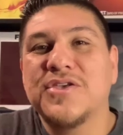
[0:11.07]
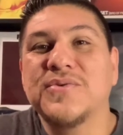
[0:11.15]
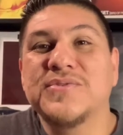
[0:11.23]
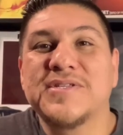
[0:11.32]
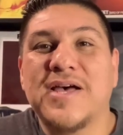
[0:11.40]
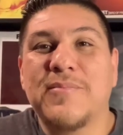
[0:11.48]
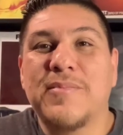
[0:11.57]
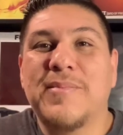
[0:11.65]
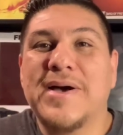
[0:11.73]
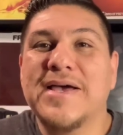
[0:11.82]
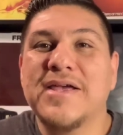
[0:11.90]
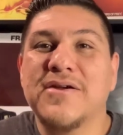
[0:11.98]
you stopping
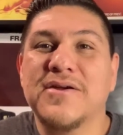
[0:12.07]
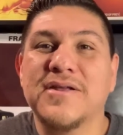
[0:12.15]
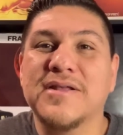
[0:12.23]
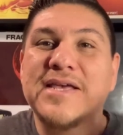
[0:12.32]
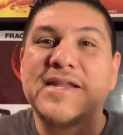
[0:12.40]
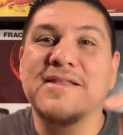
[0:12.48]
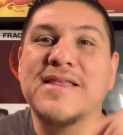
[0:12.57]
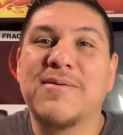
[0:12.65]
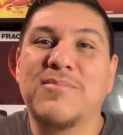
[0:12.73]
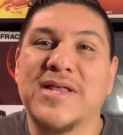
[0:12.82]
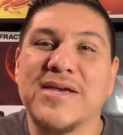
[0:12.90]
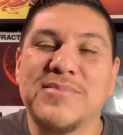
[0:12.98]
by here and hitting that
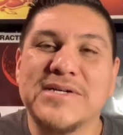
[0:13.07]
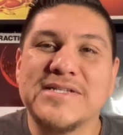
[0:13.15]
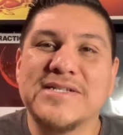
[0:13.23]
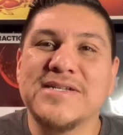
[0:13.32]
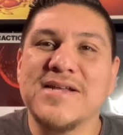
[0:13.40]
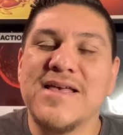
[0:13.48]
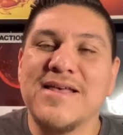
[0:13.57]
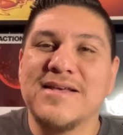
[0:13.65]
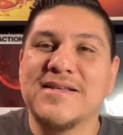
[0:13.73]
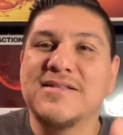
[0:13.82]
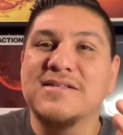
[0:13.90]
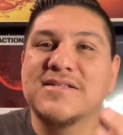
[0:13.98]
play button.
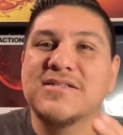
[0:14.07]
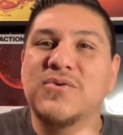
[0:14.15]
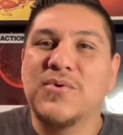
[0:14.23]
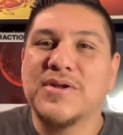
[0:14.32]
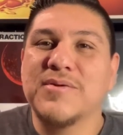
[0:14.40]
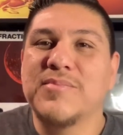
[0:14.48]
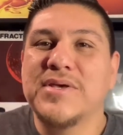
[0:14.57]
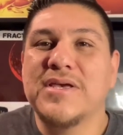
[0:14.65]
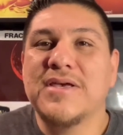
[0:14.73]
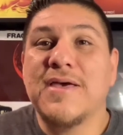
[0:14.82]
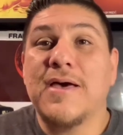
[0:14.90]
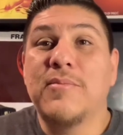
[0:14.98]
This is going to
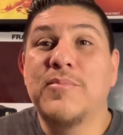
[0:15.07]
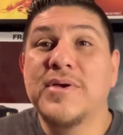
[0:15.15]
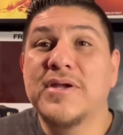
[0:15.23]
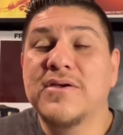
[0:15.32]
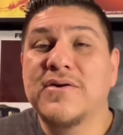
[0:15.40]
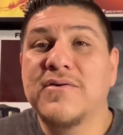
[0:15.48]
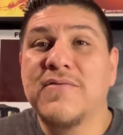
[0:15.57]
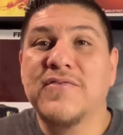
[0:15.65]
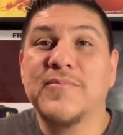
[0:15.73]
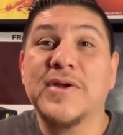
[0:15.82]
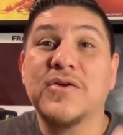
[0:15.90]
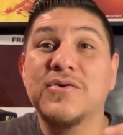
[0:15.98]
be a video
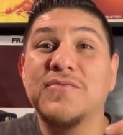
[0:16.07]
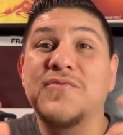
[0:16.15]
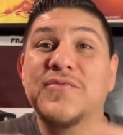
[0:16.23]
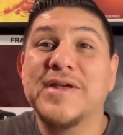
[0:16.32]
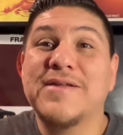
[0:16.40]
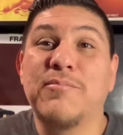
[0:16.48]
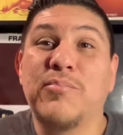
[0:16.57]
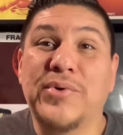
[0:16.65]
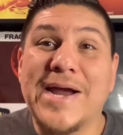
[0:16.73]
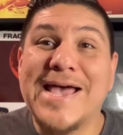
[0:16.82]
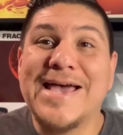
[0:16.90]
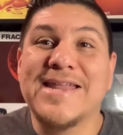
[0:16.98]
for my good friend
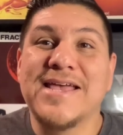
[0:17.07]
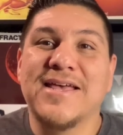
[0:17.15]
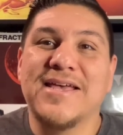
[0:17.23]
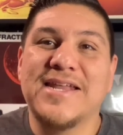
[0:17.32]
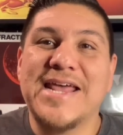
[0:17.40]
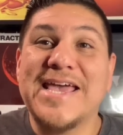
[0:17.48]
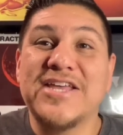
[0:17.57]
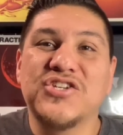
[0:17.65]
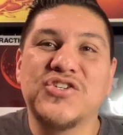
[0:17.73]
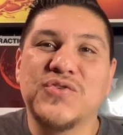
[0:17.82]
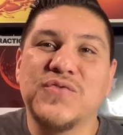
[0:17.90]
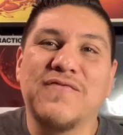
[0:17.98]
Brad at
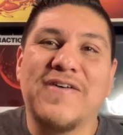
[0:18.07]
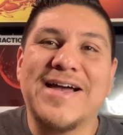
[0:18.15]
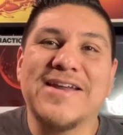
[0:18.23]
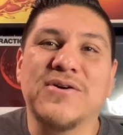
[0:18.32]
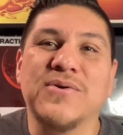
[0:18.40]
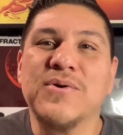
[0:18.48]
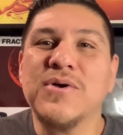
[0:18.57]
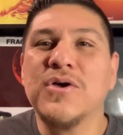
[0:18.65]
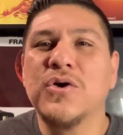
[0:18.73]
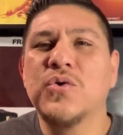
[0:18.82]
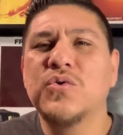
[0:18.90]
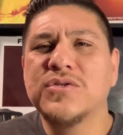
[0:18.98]
H2Vinyl,
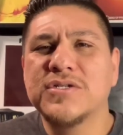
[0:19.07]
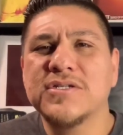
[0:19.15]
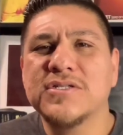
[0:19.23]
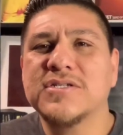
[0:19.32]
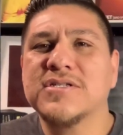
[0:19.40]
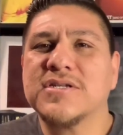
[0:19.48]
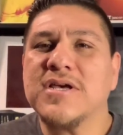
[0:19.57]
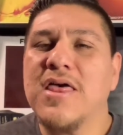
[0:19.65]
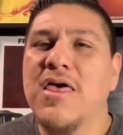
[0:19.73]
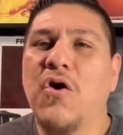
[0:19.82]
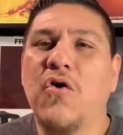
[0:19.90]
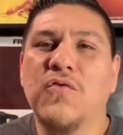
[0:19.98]
who just
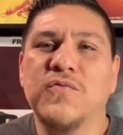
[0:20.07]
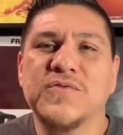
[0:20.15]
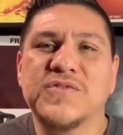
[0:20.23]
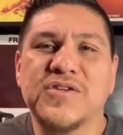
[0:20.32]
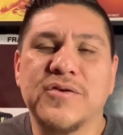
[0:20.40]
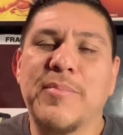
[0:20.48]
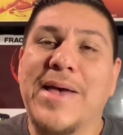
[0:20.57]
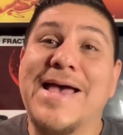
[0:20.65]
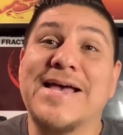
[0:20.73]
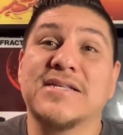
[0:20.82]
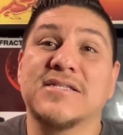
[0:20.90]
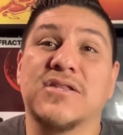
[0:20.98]

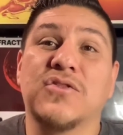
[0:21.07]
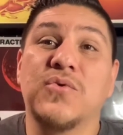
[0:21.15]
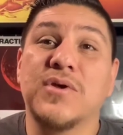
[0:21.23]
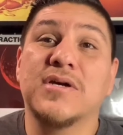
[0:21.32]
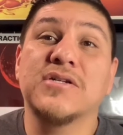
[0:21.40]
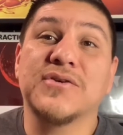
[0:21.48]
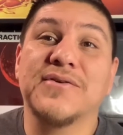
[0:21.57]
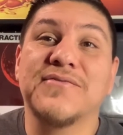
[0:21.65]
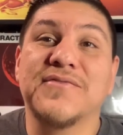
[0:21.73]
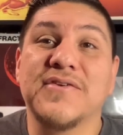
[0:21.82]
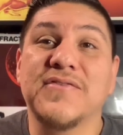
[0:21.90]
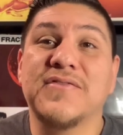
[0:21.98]
surpassed
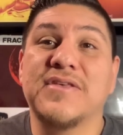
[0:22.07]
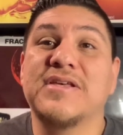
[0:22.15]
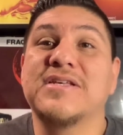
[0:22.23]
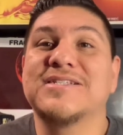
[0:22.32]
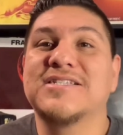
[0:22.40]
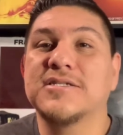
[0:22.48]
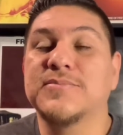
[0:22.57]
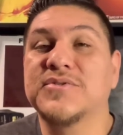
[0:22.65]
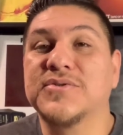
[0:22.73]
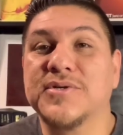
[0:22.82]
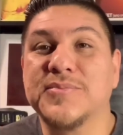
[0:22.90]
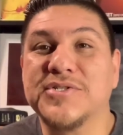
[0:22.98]
350
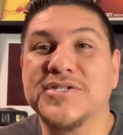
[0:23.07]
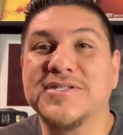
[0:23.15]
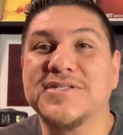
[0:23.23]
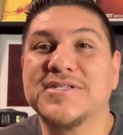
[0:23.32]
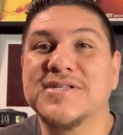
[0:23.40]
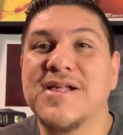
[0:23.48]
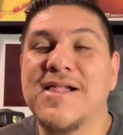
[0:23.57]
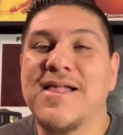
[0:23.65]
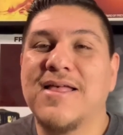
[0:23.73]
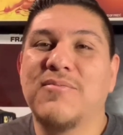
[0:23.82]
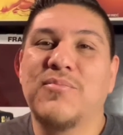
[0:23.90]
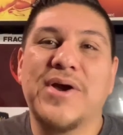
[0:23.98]
subscriptions.
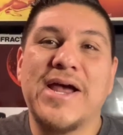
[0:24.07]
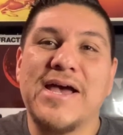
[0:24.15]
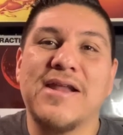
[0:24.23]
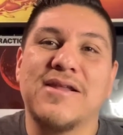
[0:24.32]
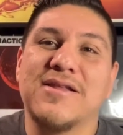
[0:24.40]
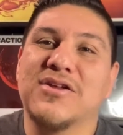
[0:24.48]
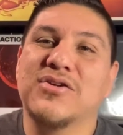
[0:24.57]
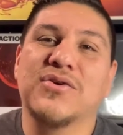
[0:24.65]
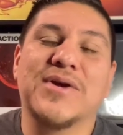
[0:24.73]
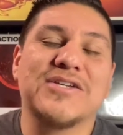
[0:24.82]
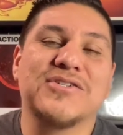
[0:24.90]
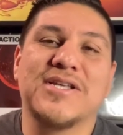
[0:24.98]
Brad,
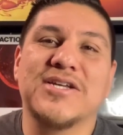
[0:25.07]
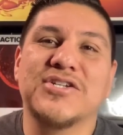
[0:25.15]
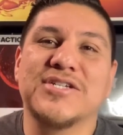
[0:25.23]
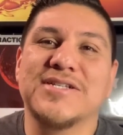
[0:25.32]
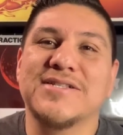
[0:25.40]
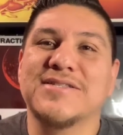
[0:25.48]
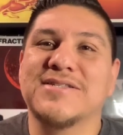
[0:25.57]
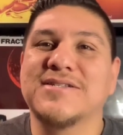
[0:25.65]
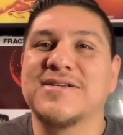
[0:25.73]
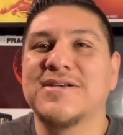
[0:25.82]
congratulations.